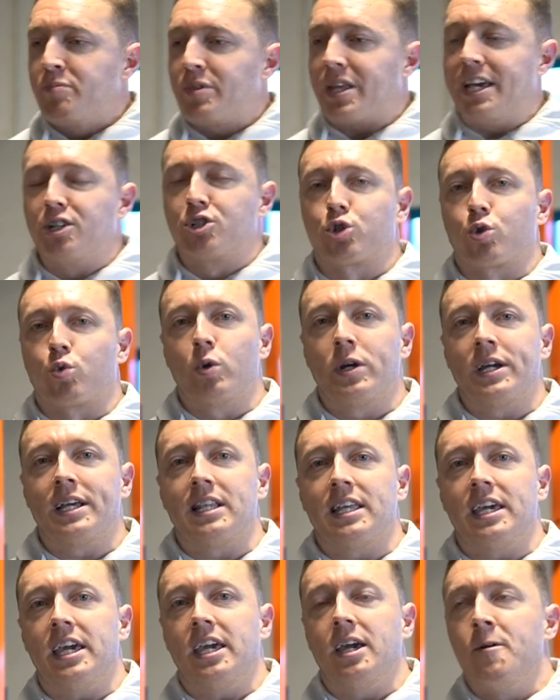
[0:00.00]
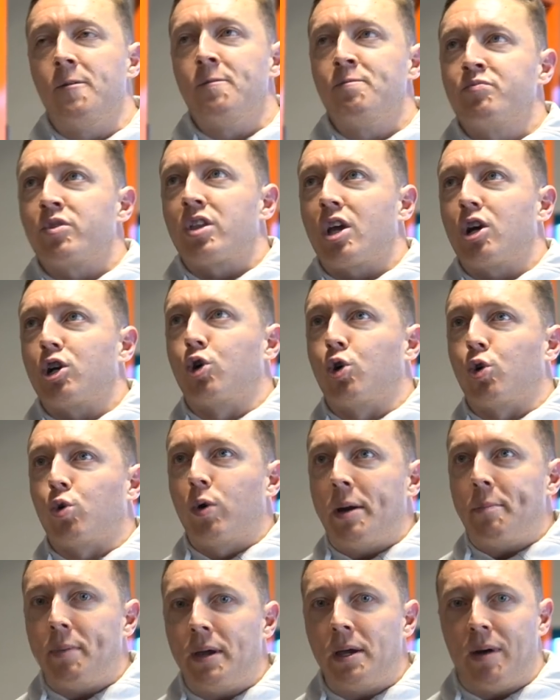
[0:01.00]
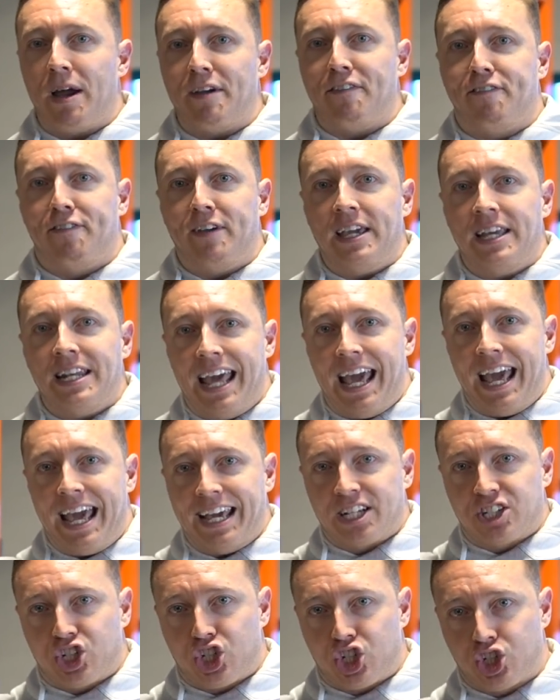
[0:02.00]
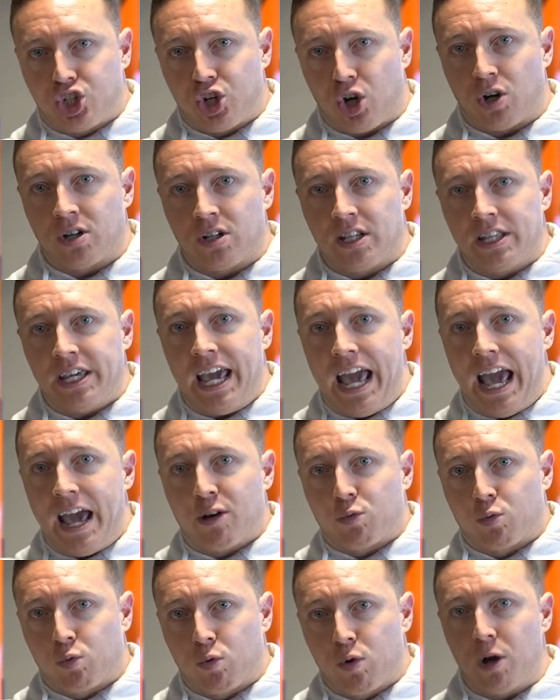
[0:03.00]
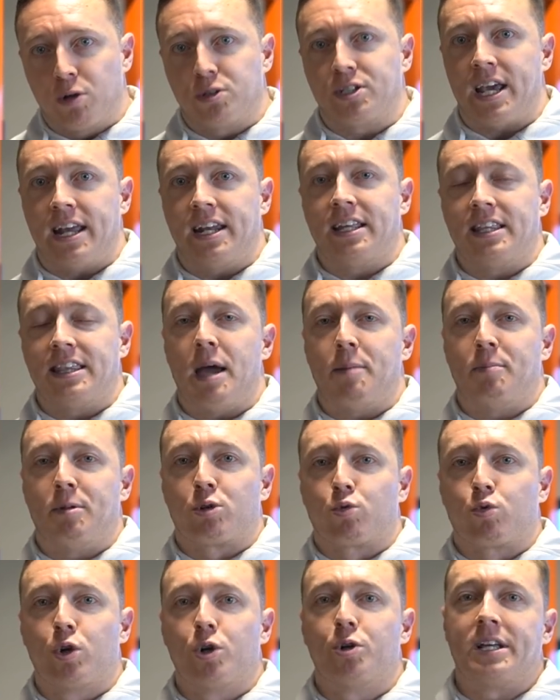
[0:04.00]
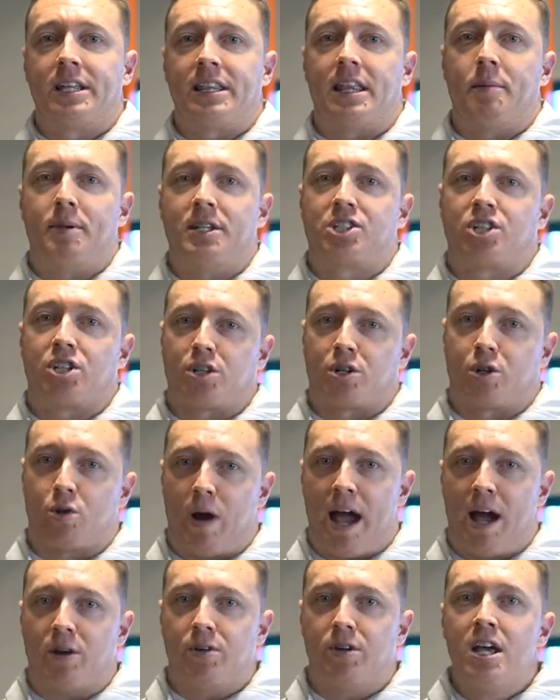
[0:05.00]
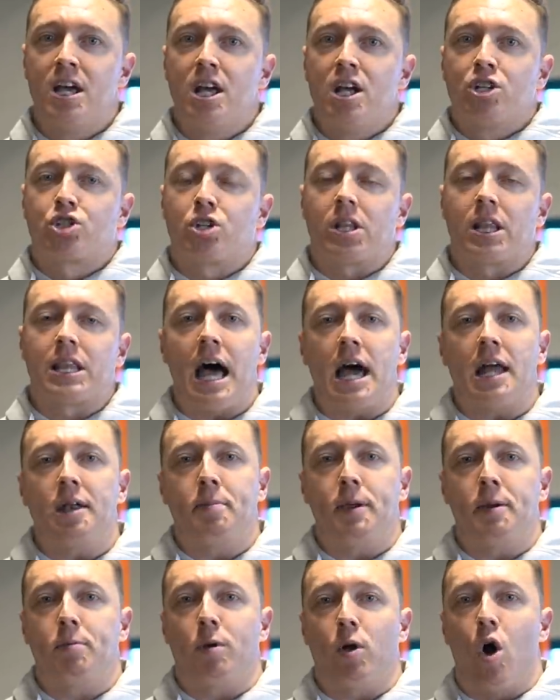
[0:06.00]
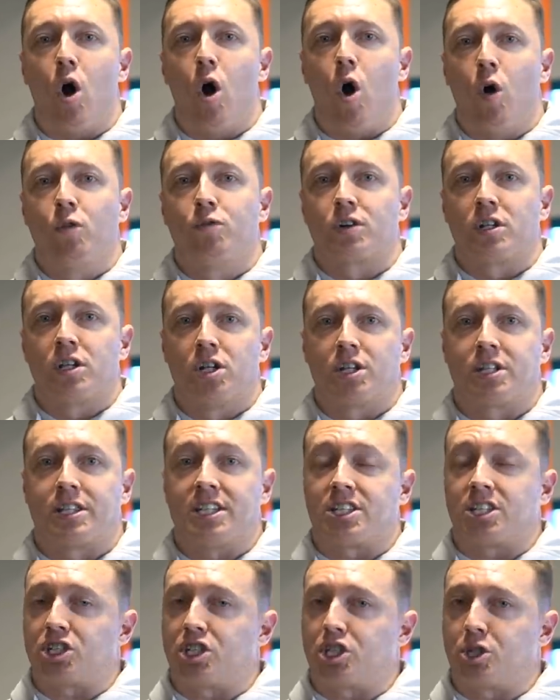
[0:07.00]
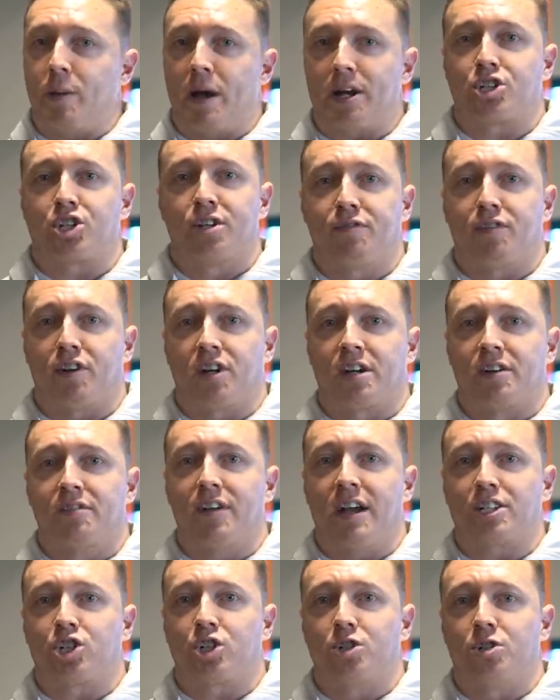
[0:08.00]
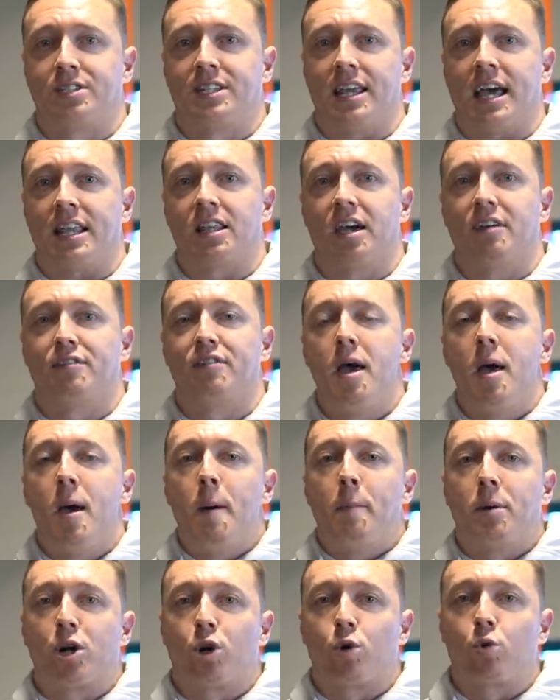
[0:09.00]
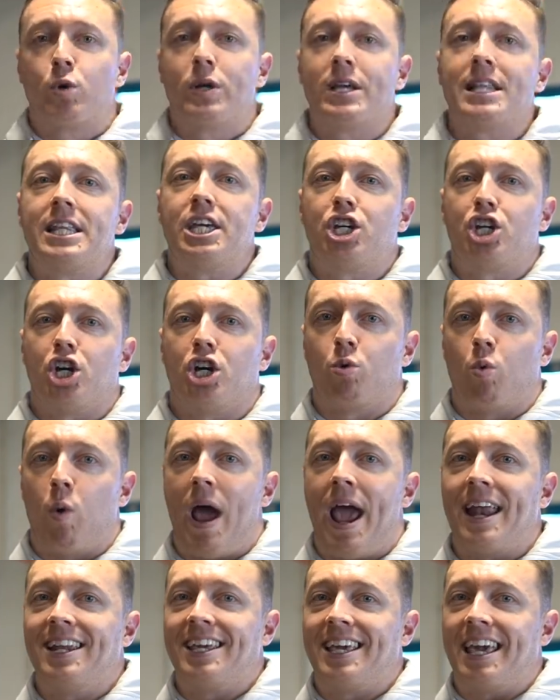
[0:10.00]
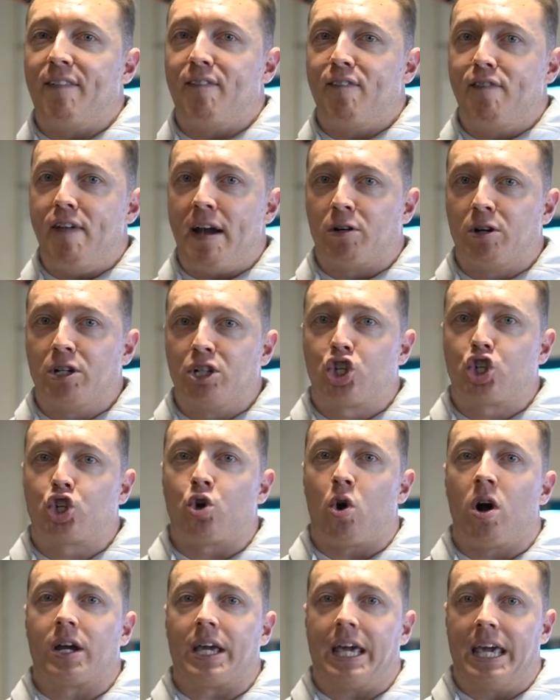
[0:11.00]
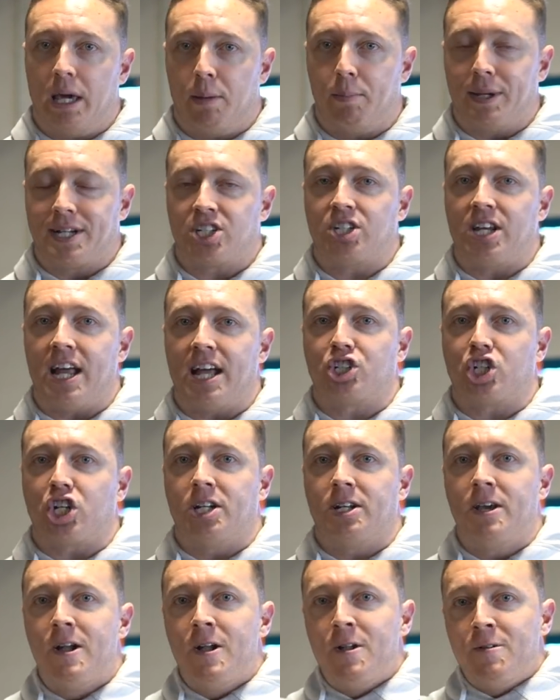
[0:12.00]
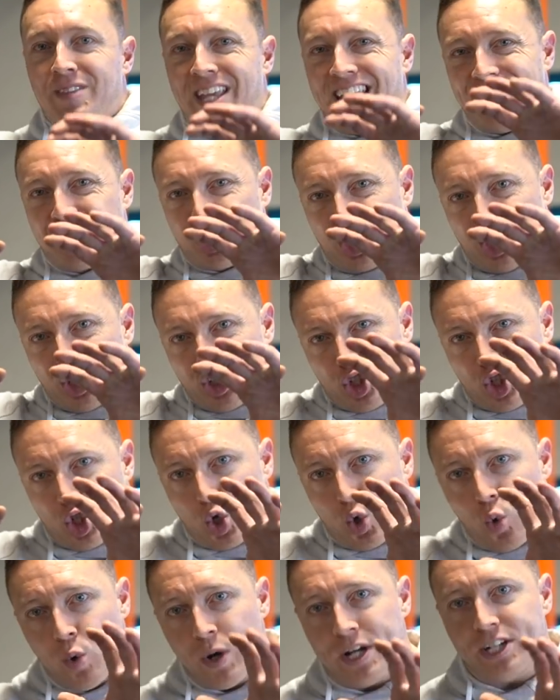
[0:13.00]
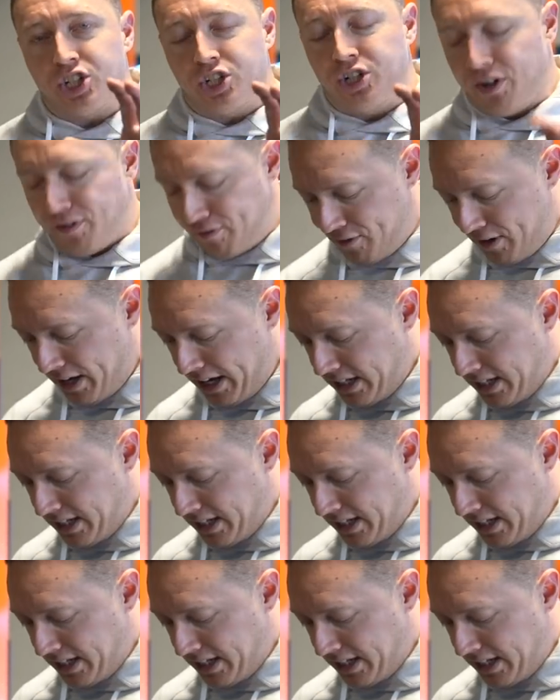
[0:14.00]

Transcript: is really gripping my feet externally and rotating them and rooting them into the ground. So a lot of people overlook this, especially for a conventional deadlift, but a really good way to get very strong hip extension is to twist your feet to